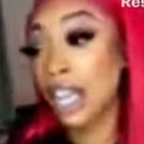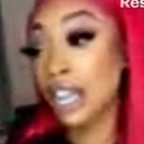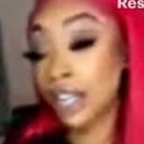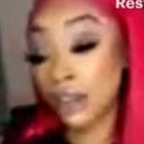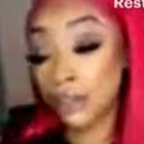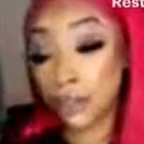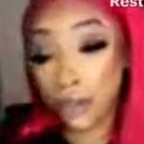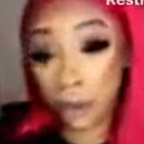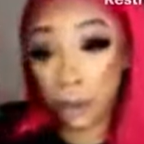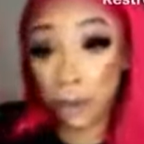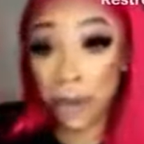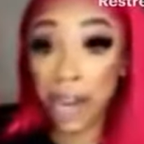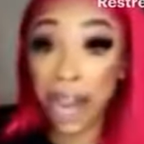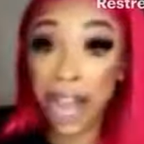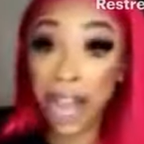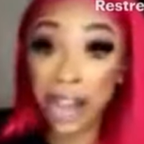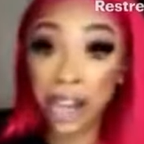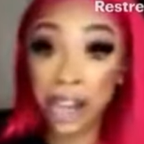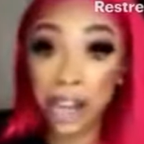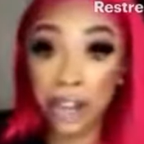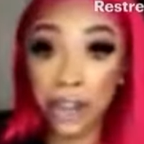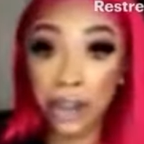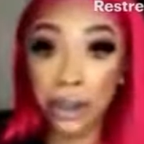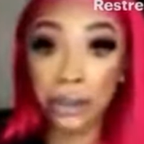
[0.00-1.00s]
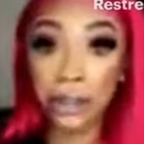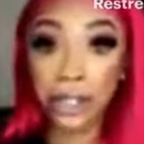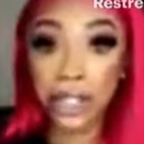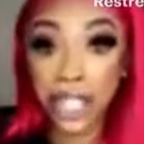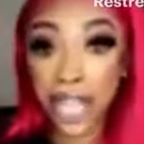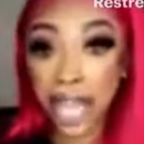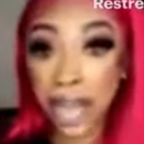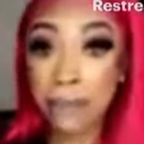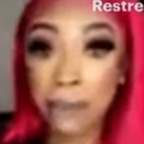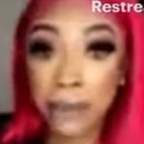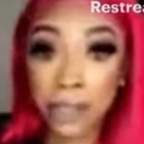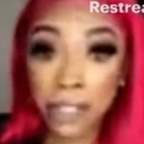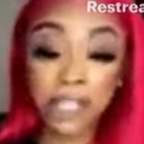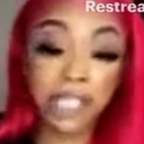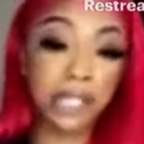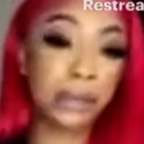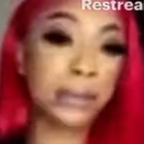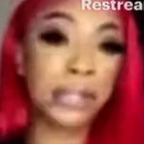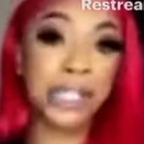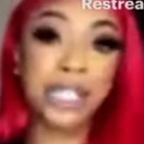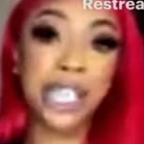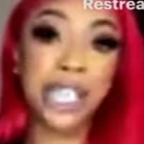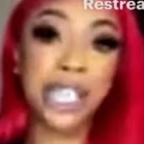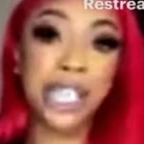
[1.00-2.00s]
Okay. From what I know, that
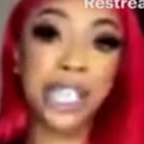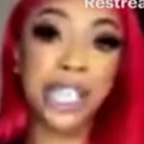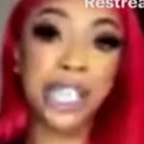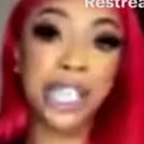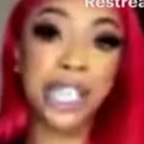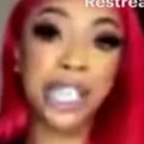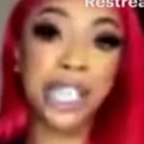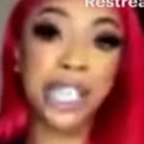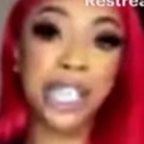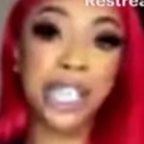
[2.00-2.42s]
person was not someone